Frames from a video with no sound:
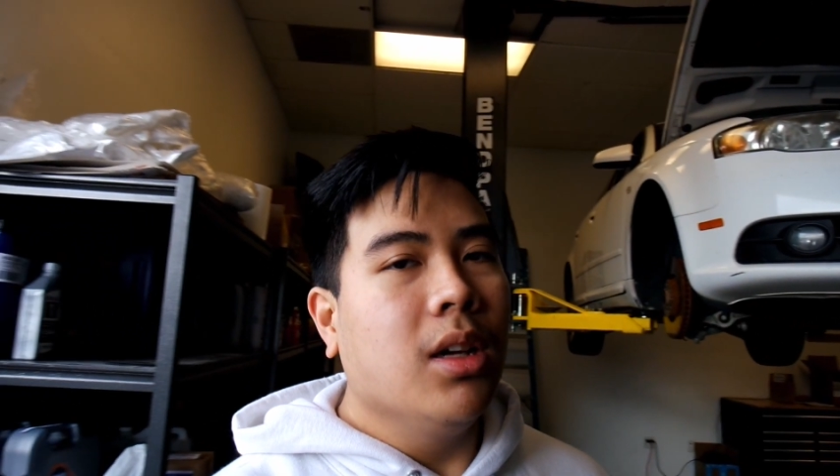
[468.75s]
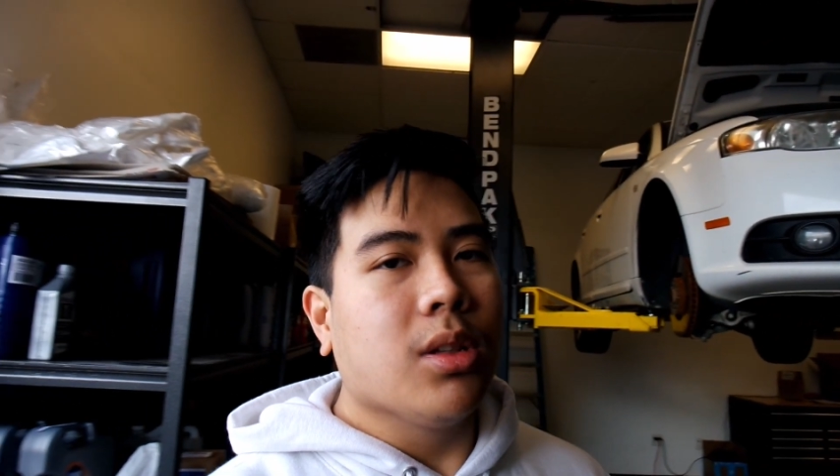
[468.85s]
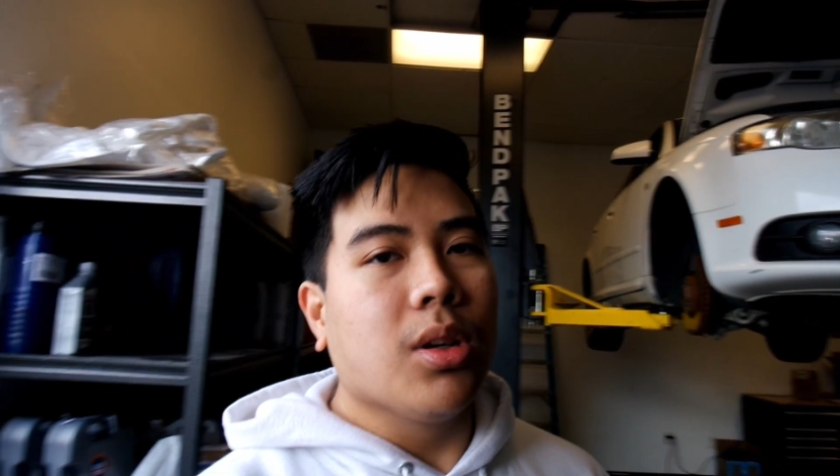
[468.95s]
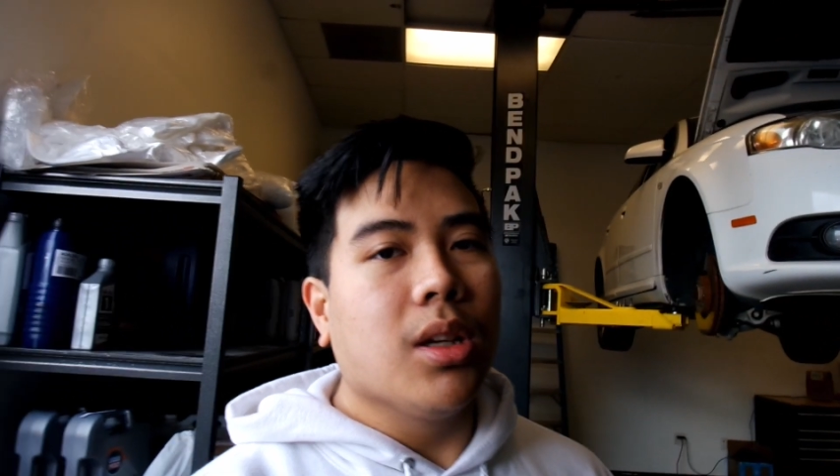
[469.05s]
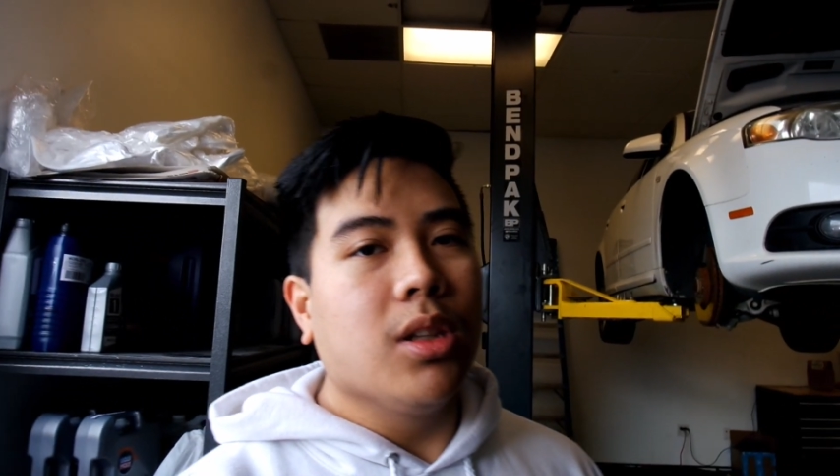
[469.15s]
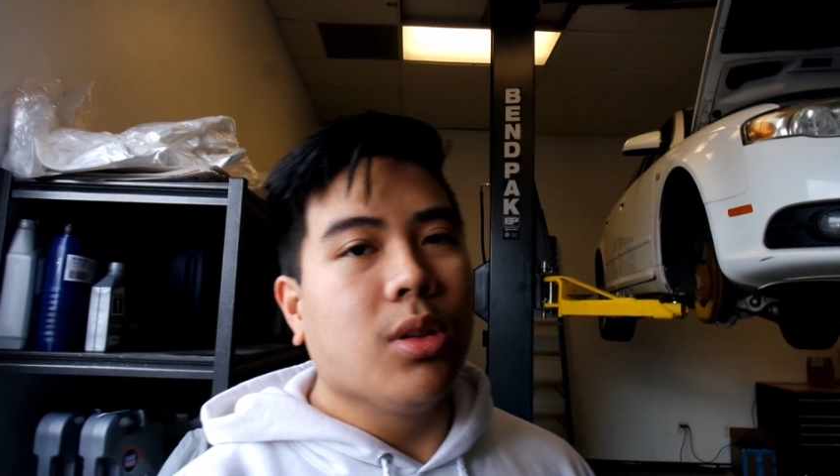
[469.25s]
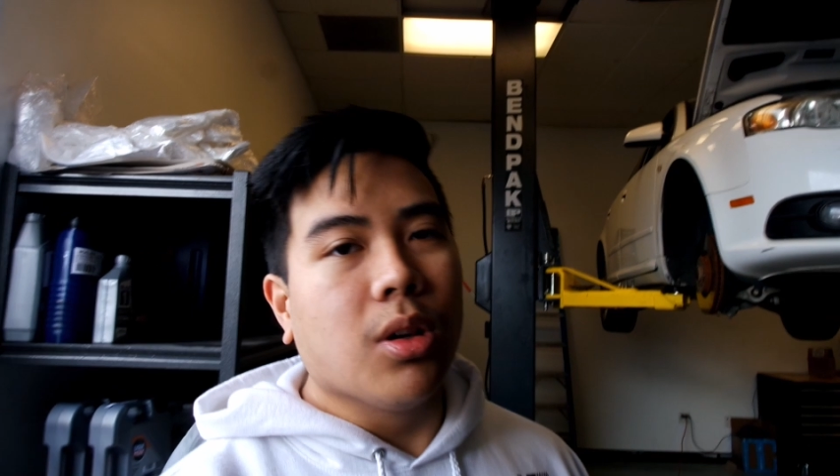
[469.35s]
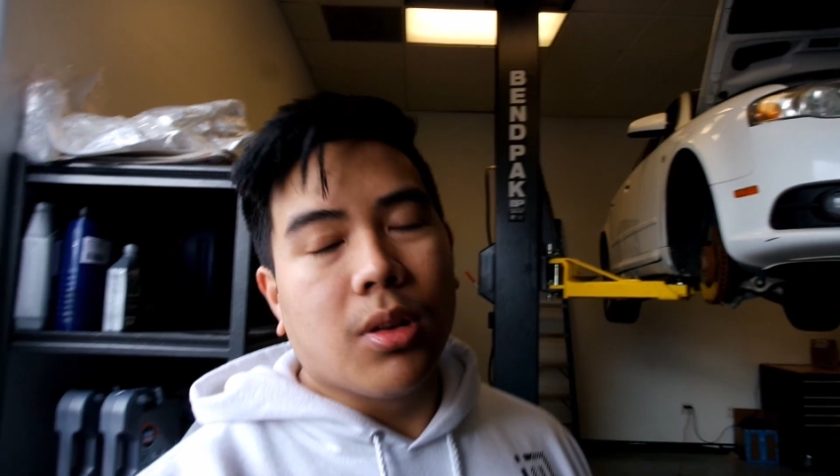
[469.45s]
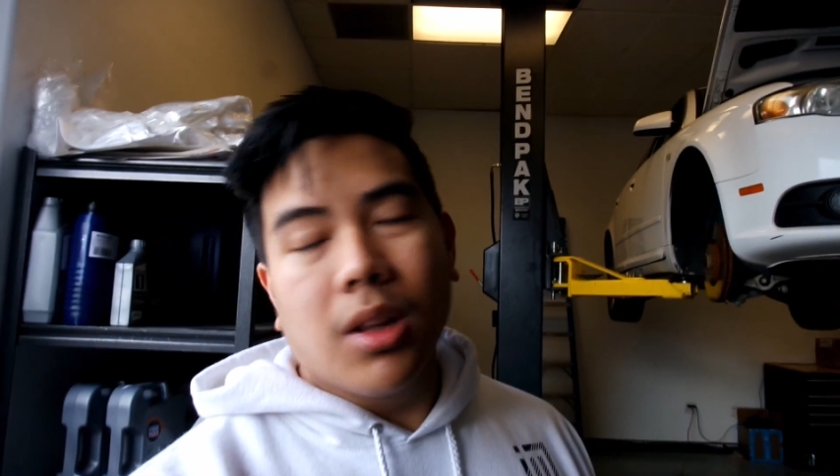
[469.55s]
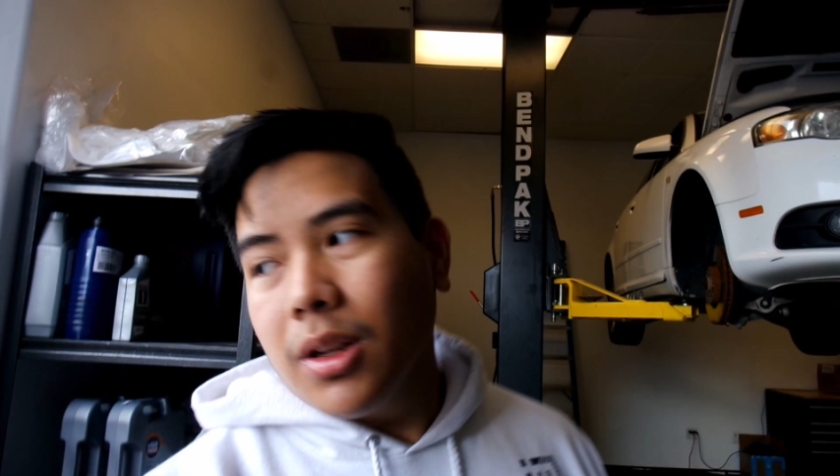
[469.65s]
So I need to
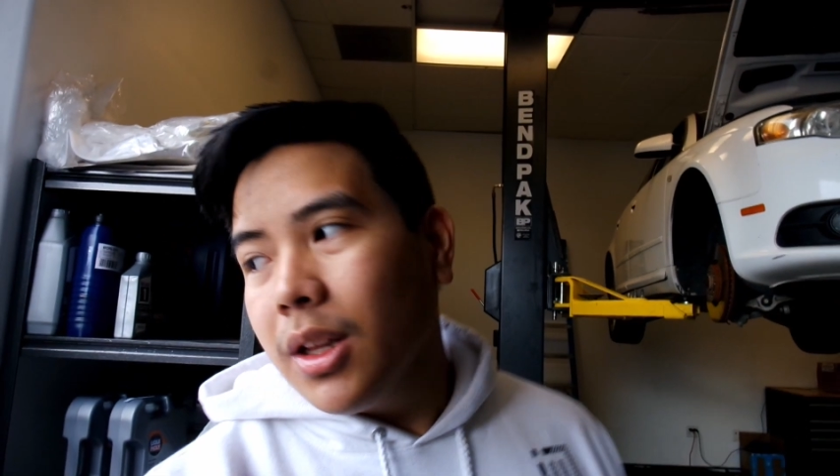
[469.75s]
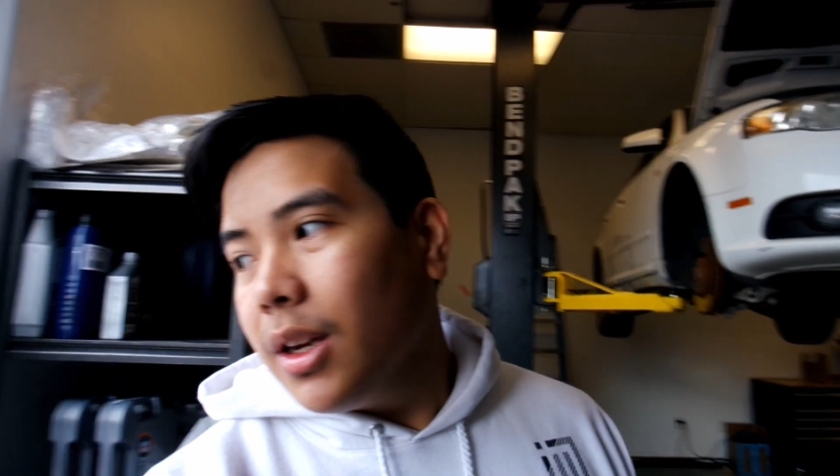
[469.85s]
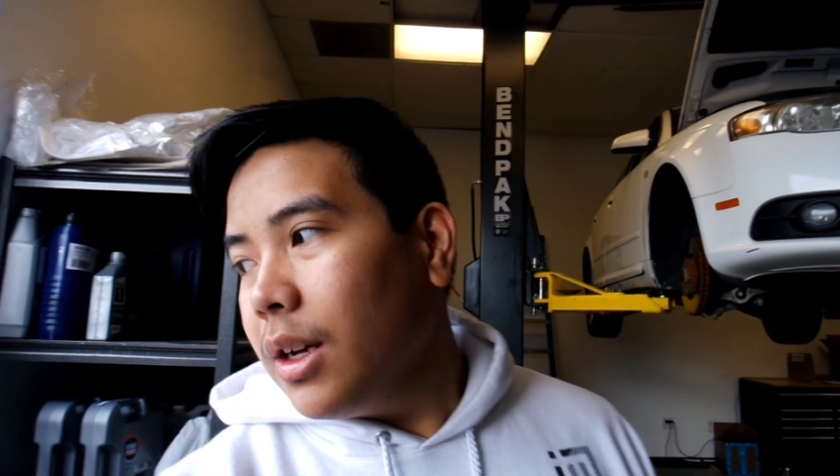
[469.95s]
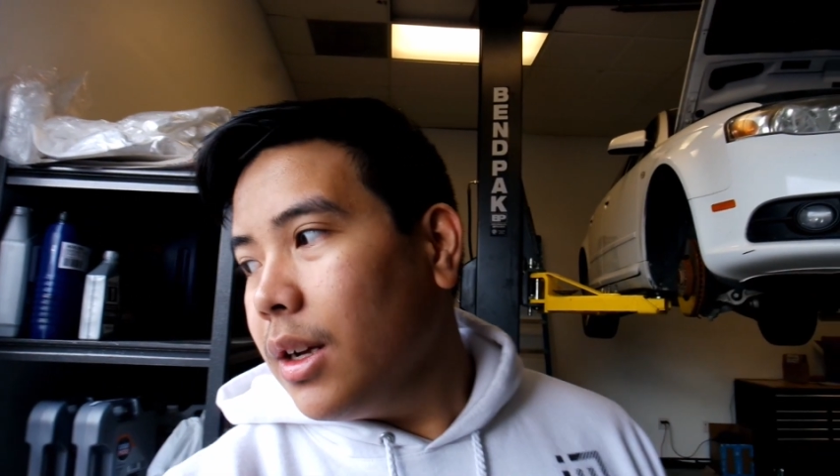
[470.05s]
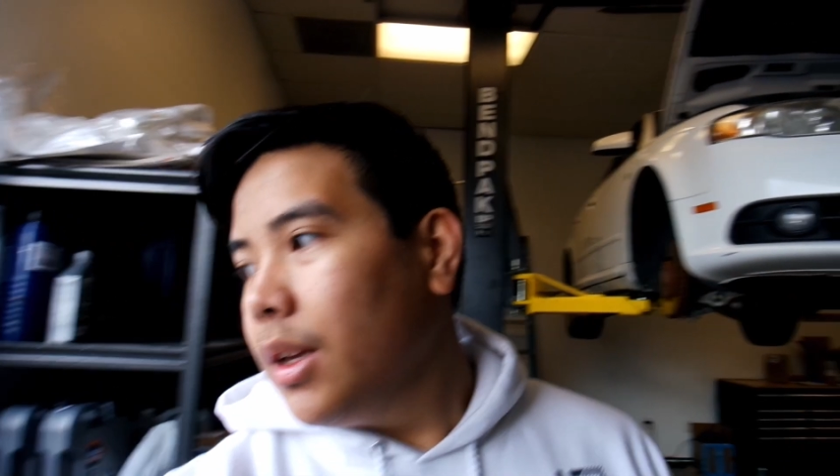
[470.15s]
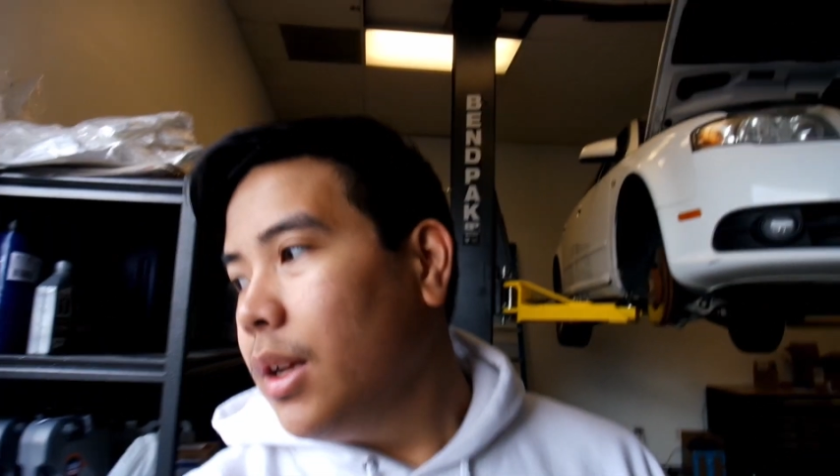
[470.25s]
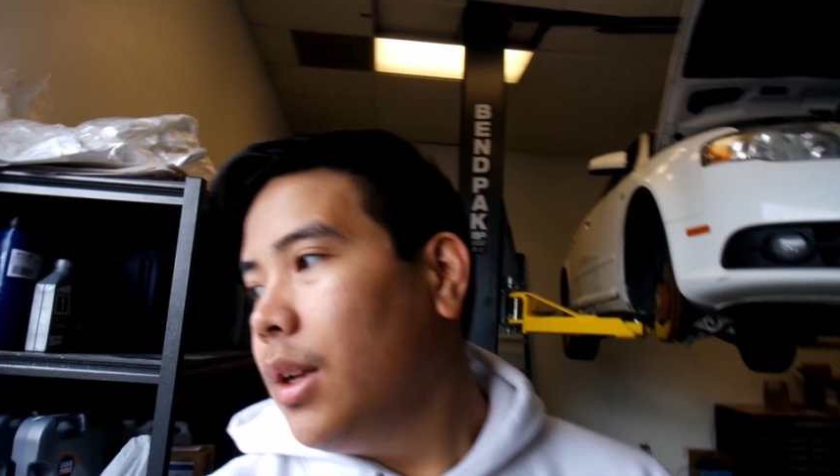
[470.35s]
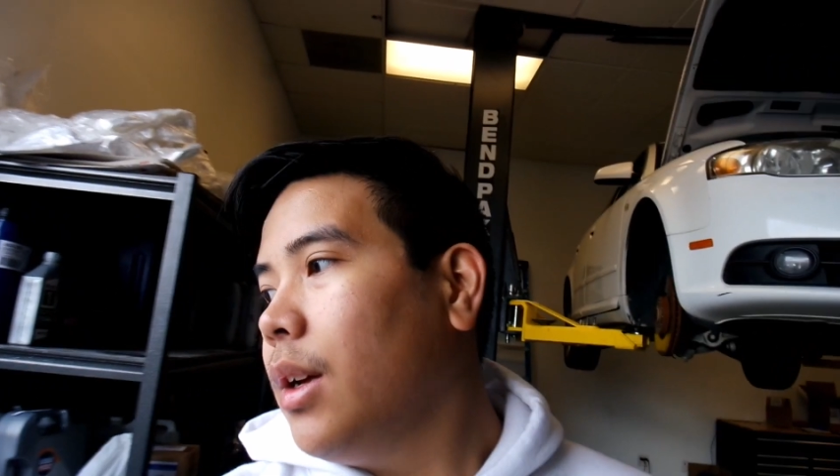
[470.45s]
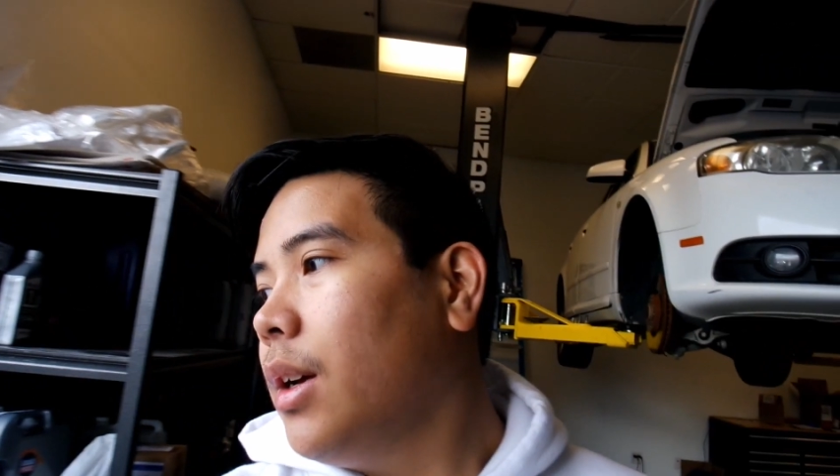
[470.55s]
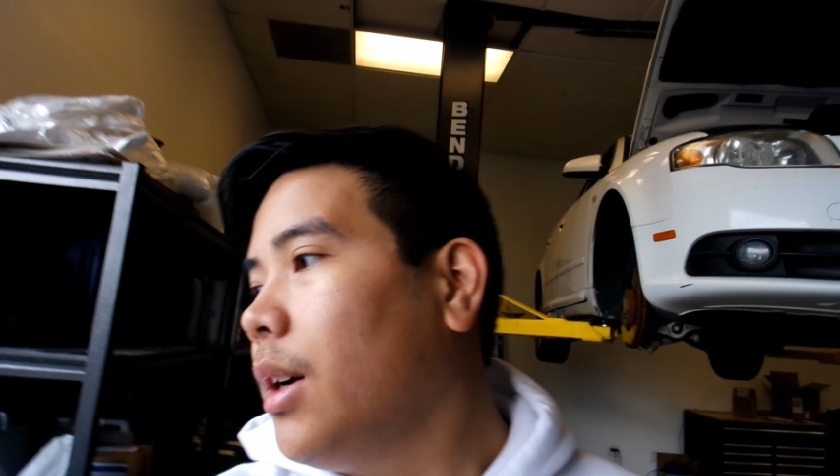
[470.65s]
go clear that
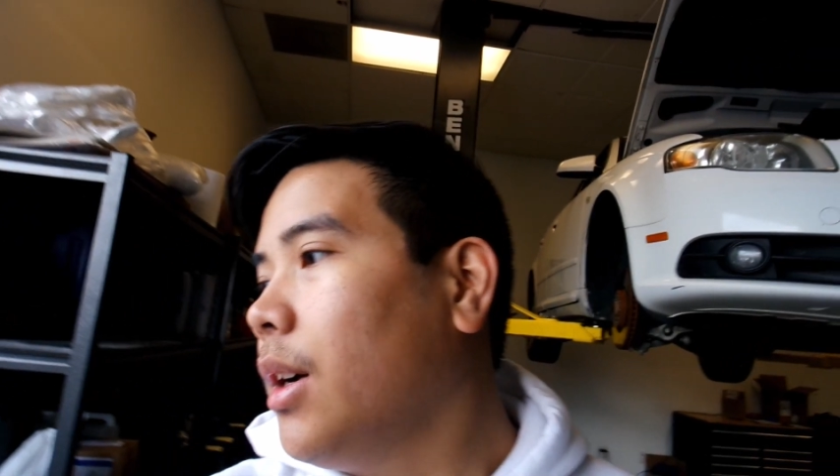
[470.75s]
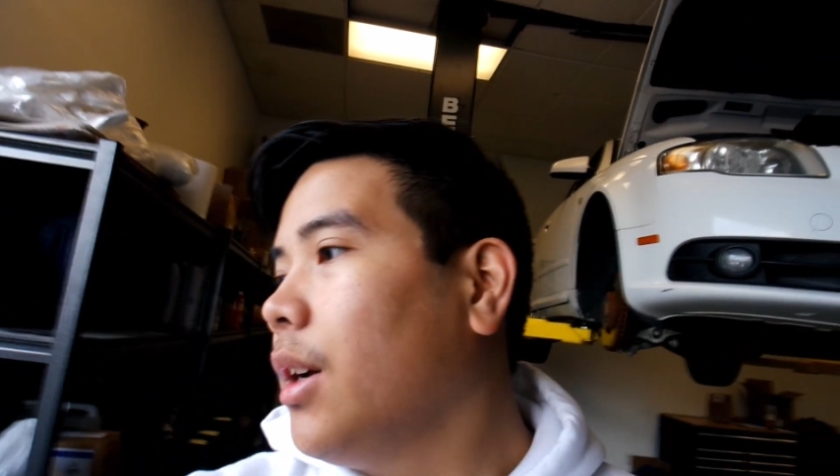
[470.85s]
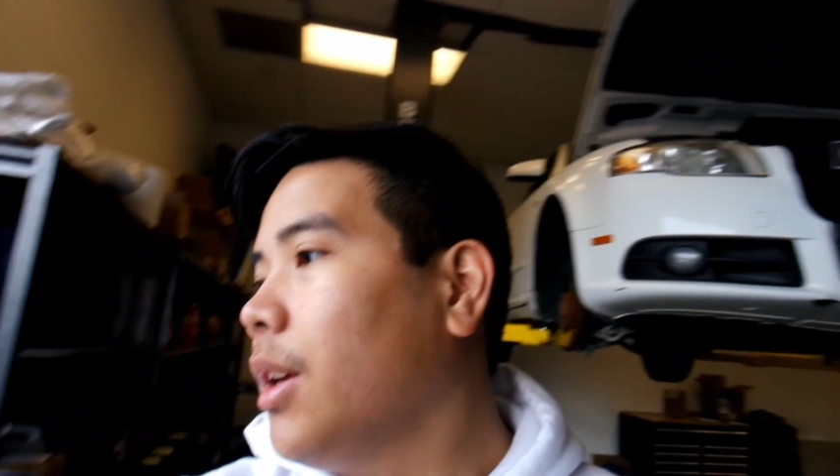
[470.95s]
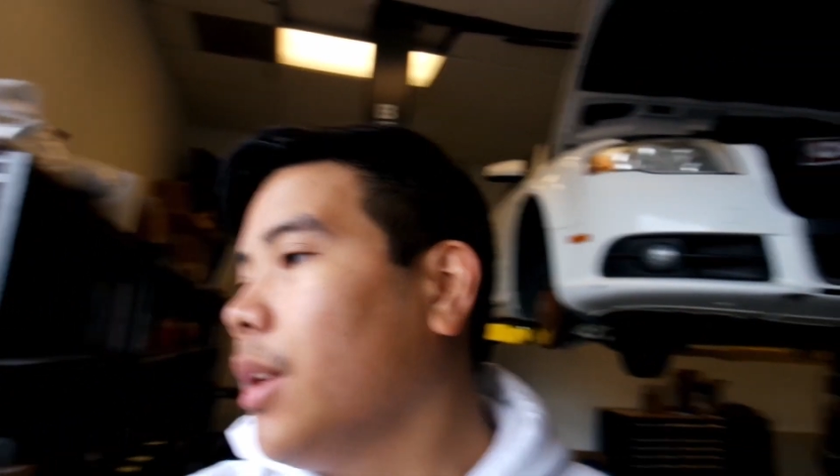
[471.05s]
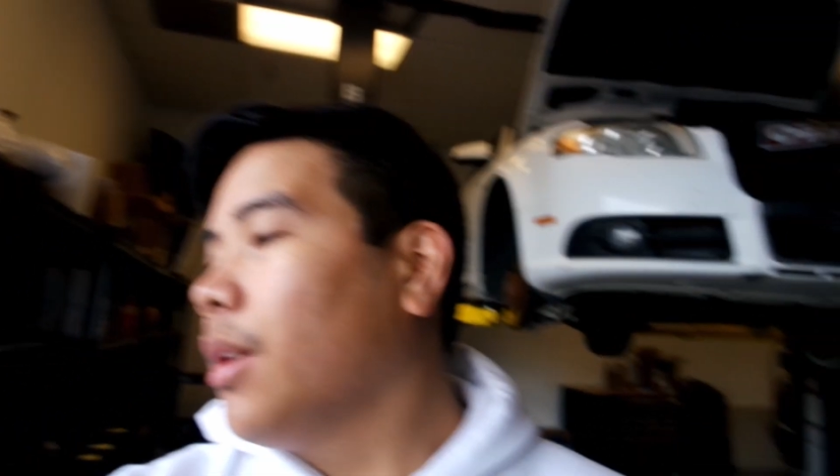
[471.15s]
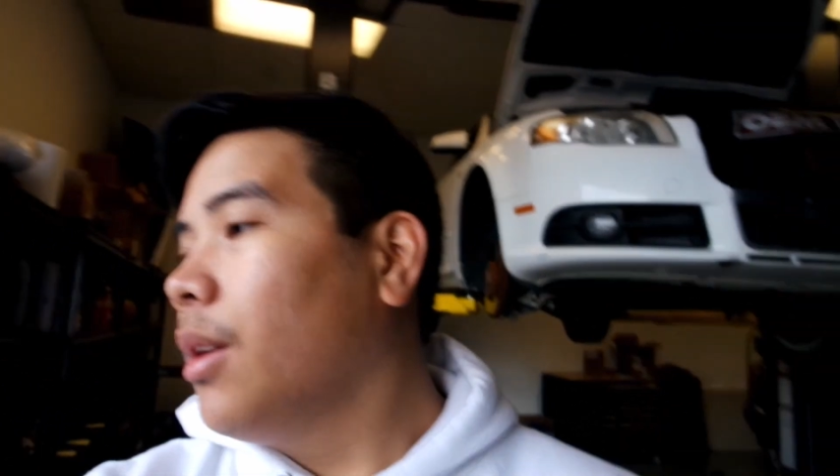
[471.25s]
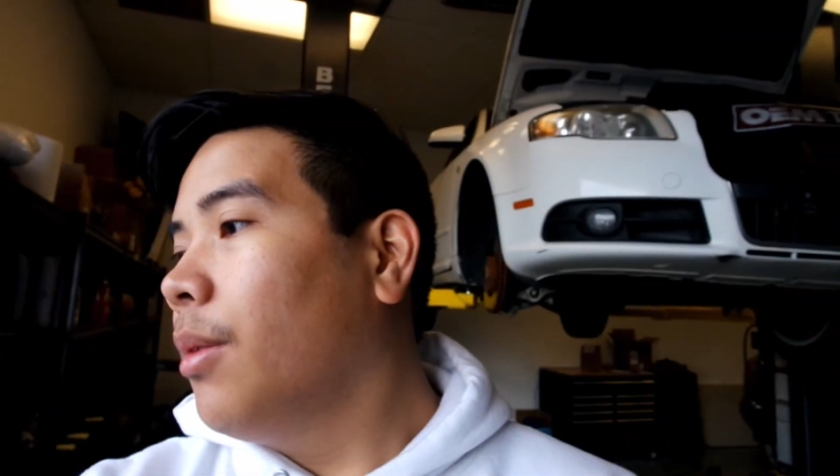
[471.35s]
and